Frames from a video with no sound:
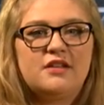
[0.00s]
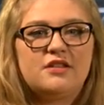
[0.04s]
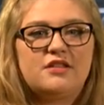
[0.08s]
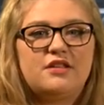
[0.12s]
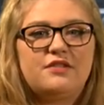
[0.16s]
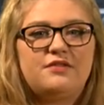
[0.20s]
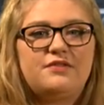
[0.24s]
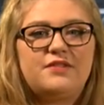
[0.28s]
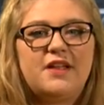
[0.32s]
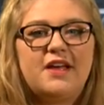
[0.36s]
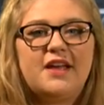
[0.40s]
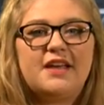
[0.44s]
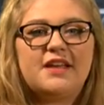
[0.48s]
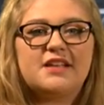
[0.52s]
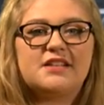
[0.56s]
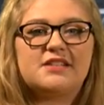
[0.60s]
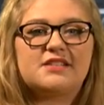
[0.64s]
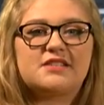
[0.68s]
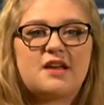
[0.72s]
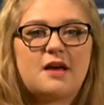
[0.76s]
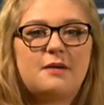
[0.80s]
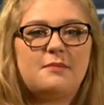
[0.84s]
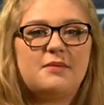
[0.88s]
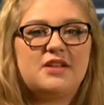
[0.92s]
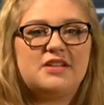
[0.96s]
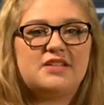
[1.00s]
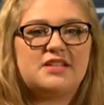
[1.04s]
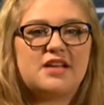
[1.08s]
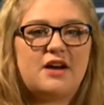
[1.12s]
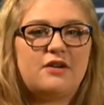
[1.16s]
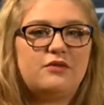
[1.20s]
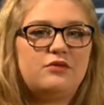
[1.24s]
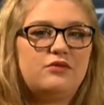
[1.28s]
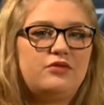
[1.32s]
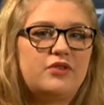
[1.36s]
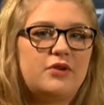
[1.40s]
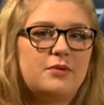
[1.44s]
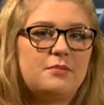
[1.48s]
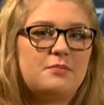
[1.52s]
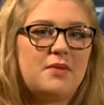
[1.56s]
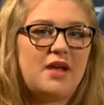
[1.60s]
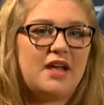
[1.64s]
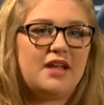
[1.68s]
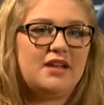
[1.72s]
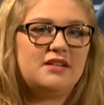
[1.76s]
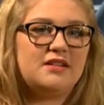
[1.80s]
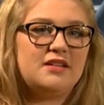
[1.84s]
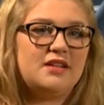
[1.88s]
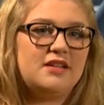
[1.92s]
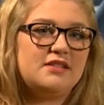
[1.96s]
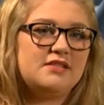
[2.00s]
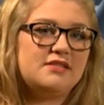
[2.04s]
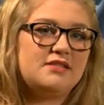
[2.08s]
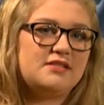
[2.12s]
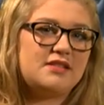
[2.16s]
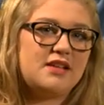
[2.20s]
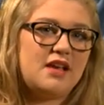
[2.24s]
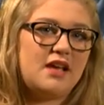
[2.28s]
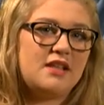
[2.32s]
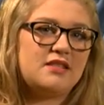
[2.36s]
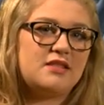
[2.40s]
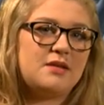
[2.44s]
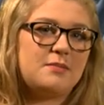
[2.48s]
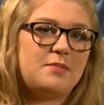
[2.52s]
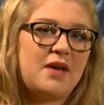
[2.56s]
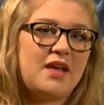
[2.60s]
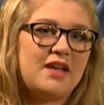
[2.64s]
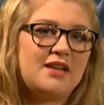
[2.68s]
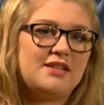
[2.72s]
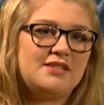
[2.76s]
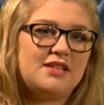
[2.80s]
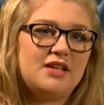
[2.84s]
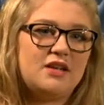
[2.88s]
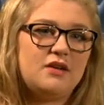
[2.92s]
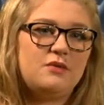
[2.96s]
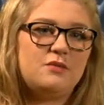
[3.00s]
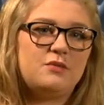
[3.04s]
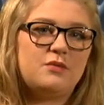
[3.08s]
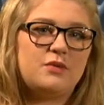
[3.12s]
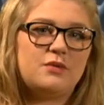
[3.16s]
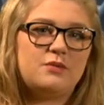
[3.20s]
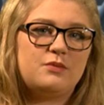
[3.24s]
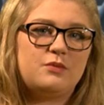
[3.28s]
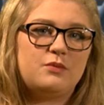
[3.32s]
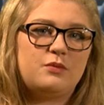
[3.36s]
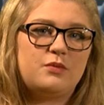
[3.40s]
The flag is coming down for maintenance and the painting